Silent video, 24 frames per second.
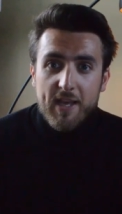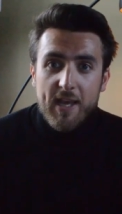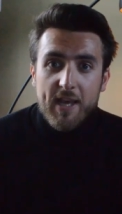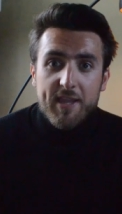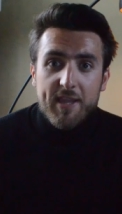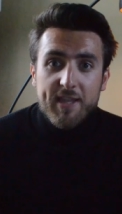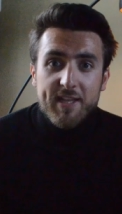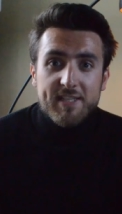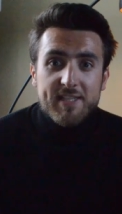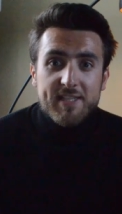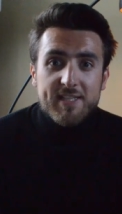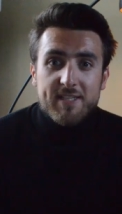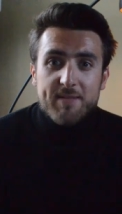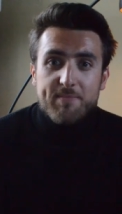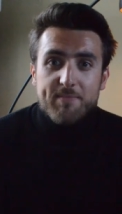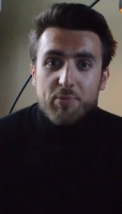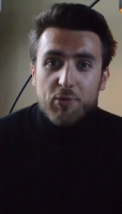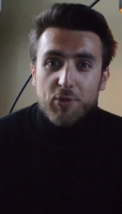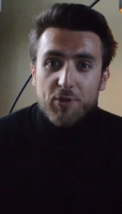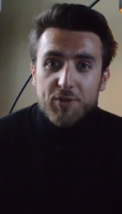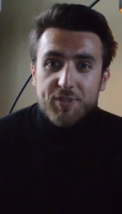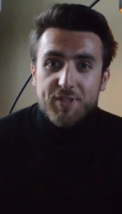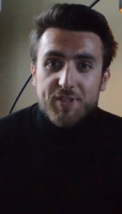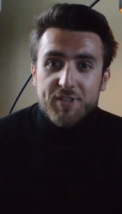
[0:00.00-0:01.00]
And this is
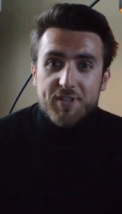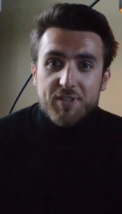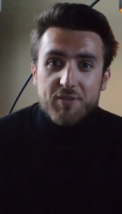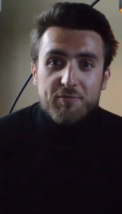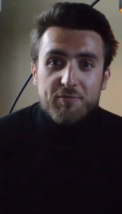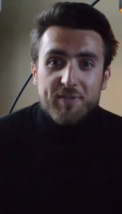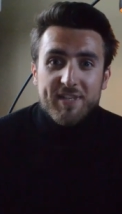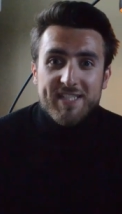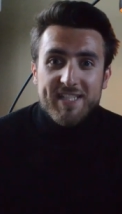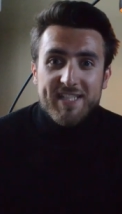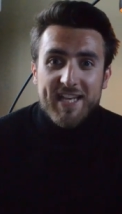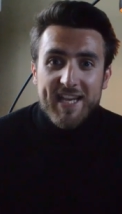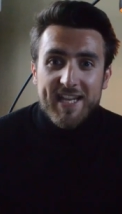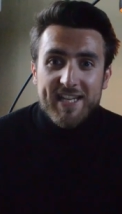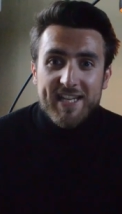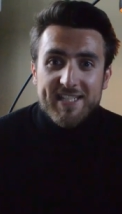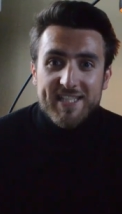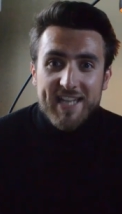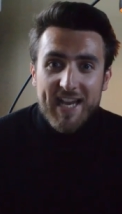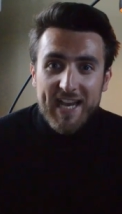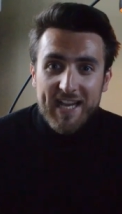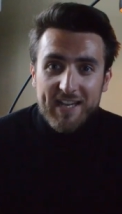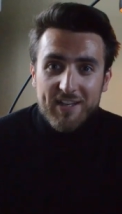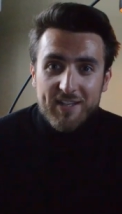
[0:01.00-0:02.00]
important to retain
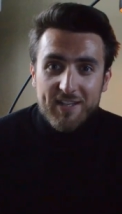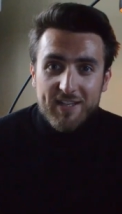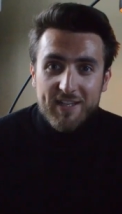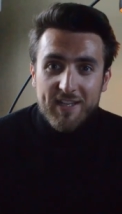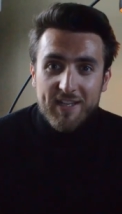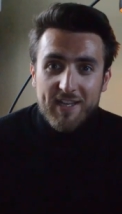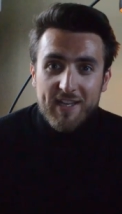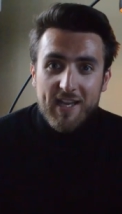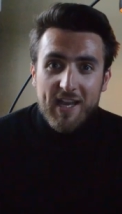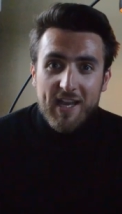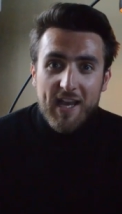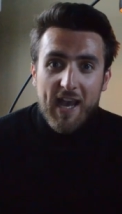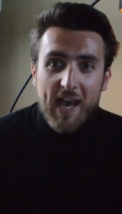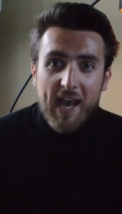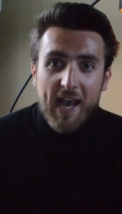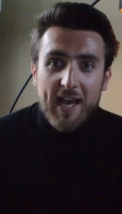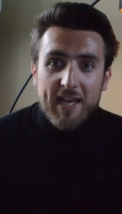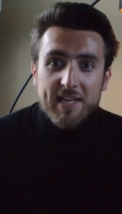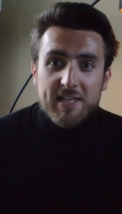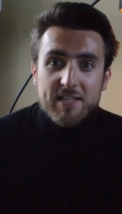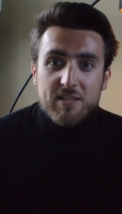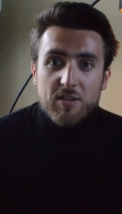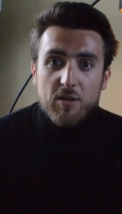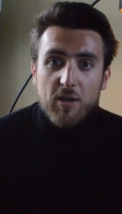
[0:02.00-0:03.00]
talent
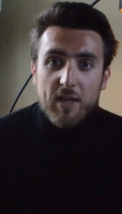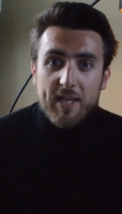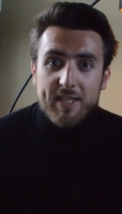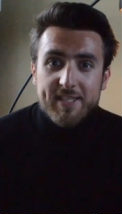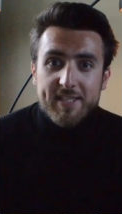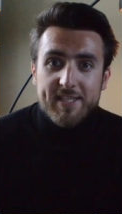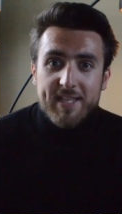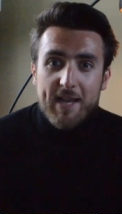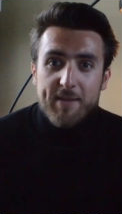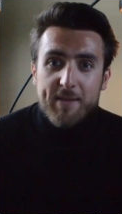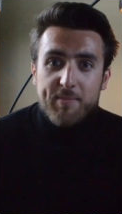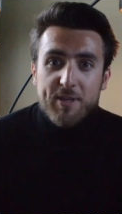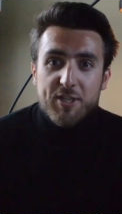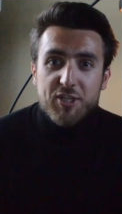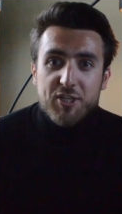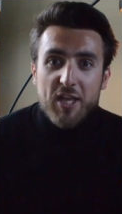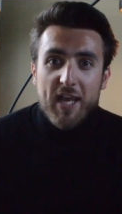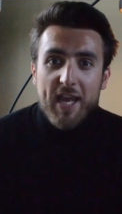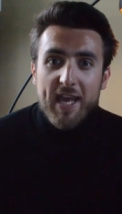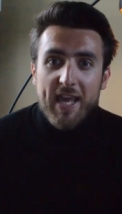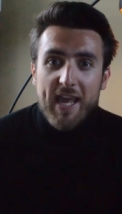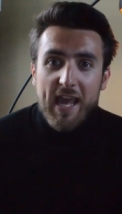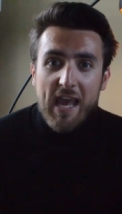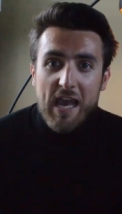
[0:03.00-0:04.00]
and establish
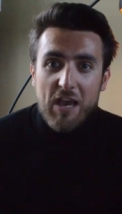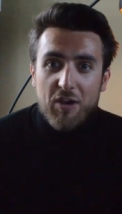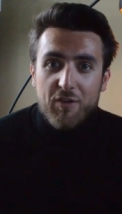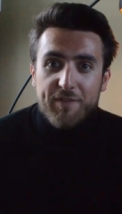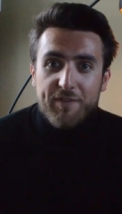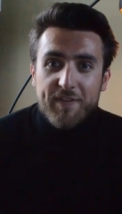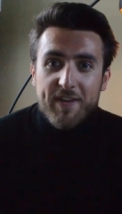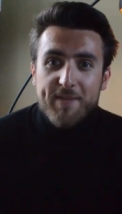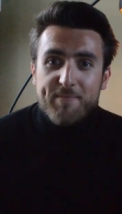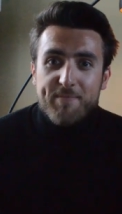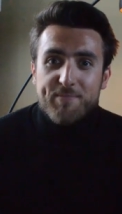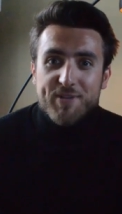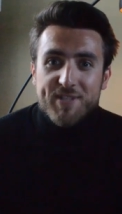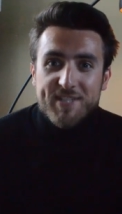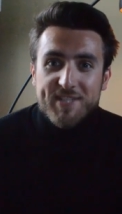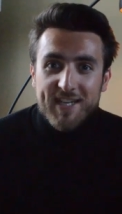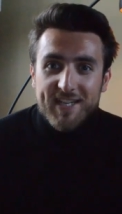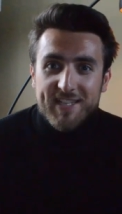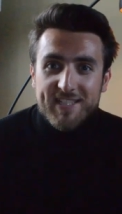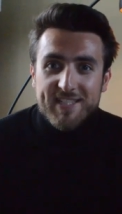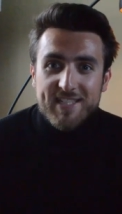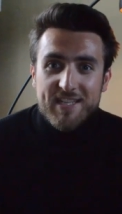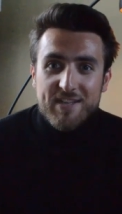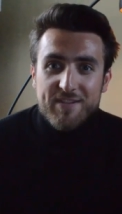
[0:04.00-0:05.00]
a healthy,
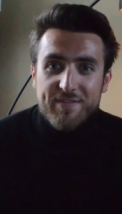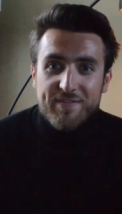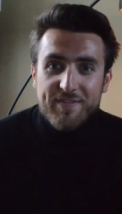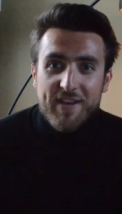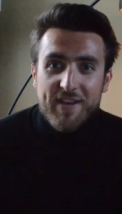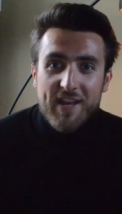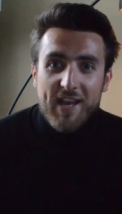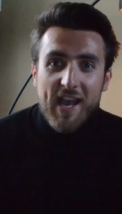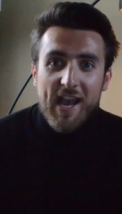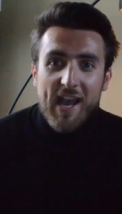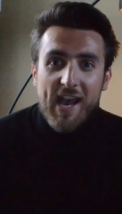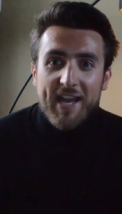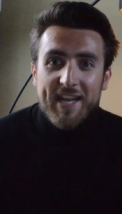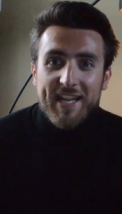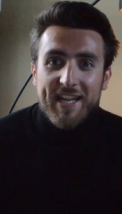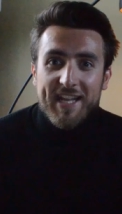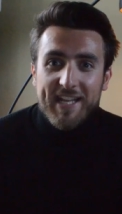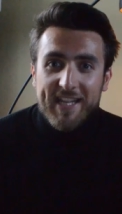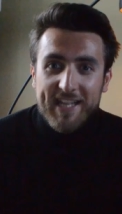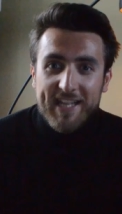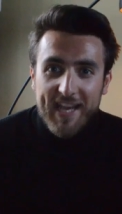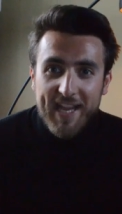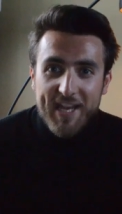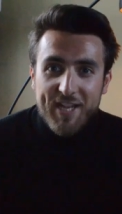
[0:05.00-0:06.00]
productive, and
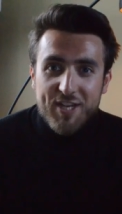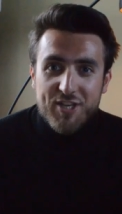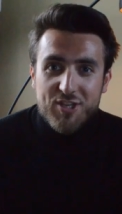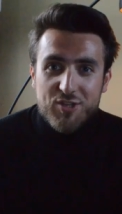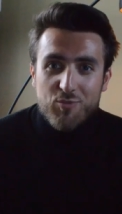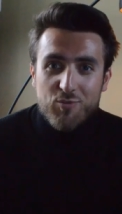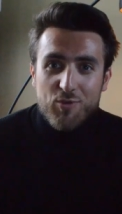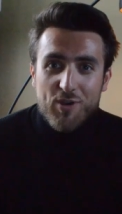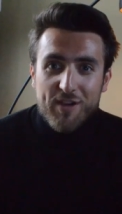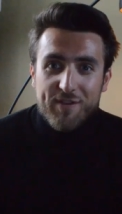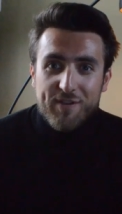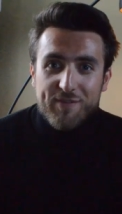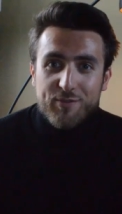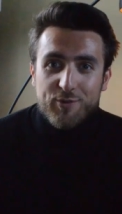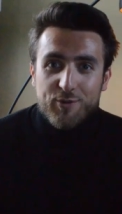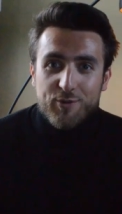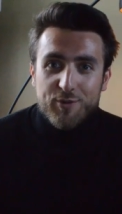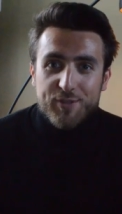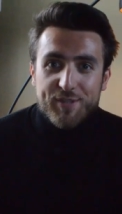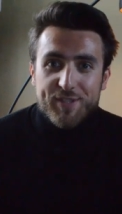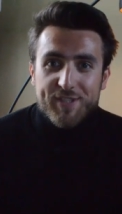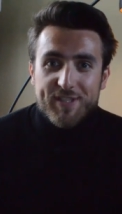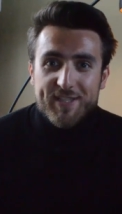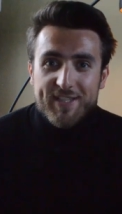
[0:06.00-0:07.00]
engaged
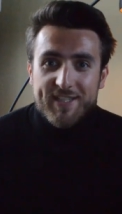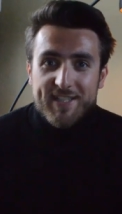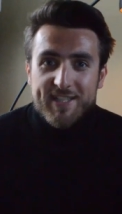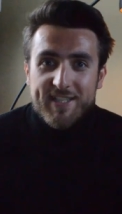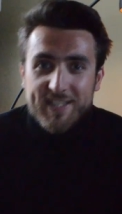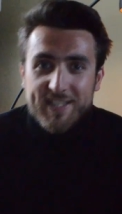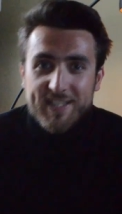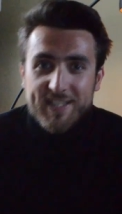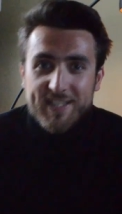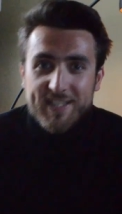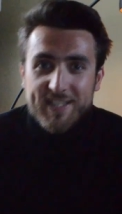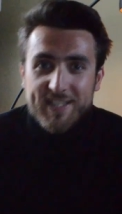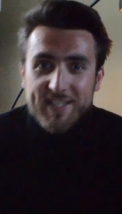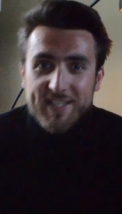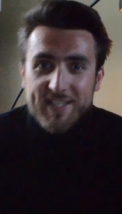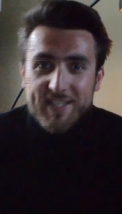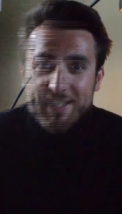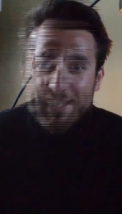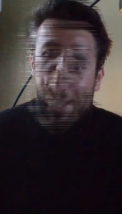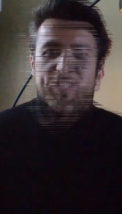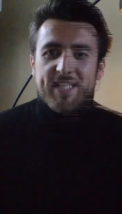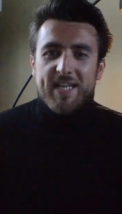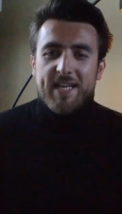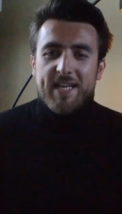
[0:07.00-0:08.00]
workforce. If you're
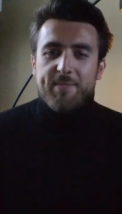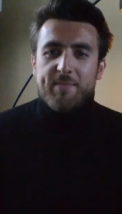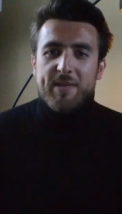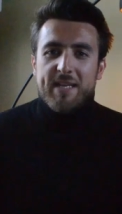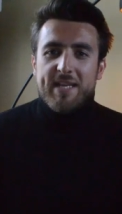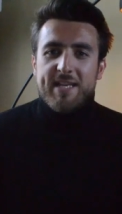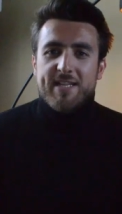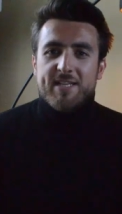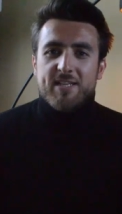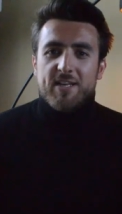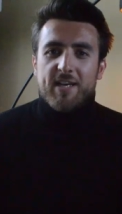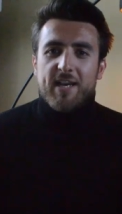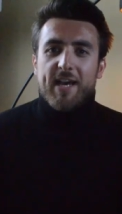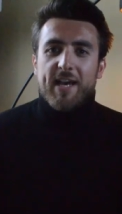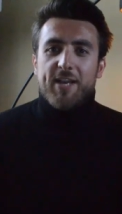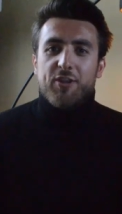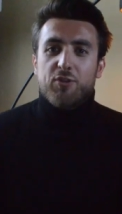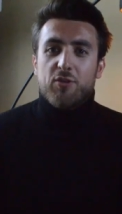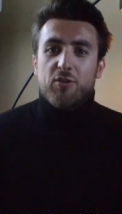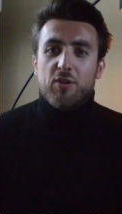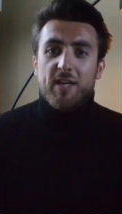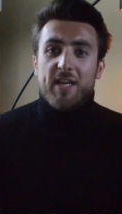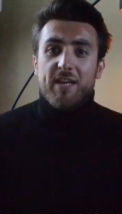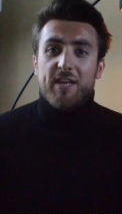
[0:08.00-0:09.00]
a team leader and
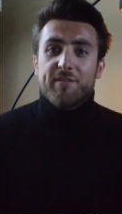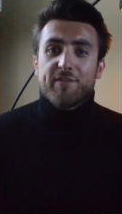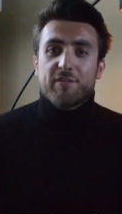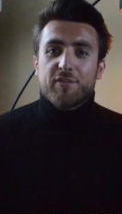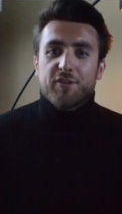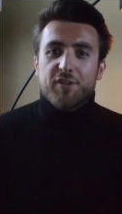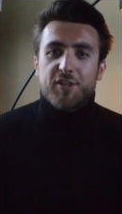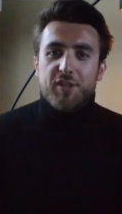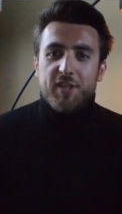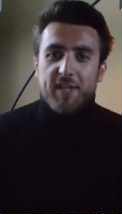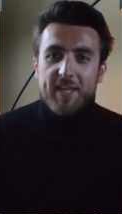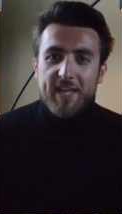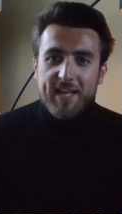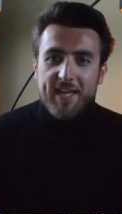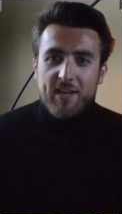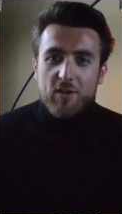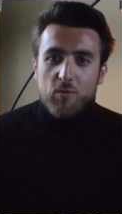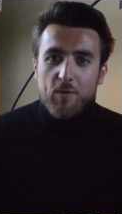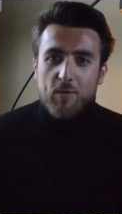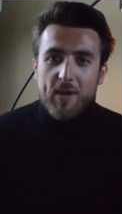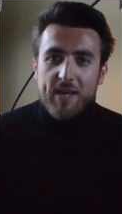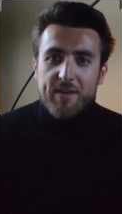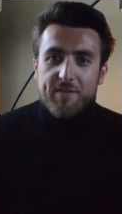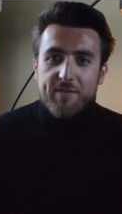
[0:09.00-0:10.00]
you're looking for a unique
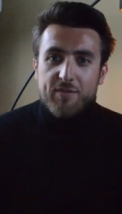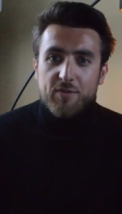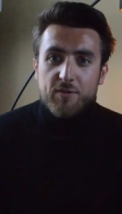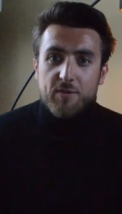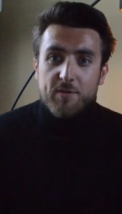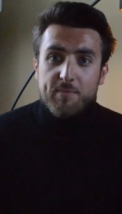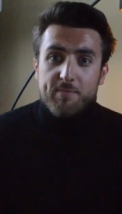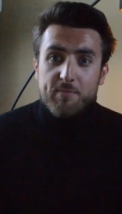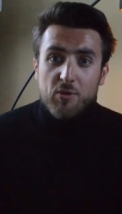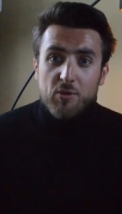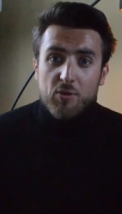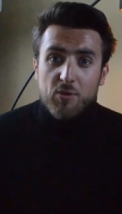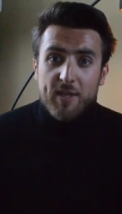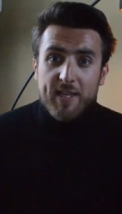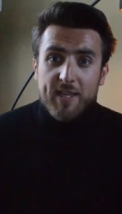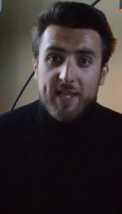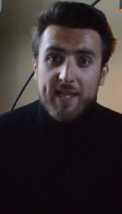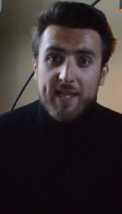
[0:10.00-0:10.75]
way for employee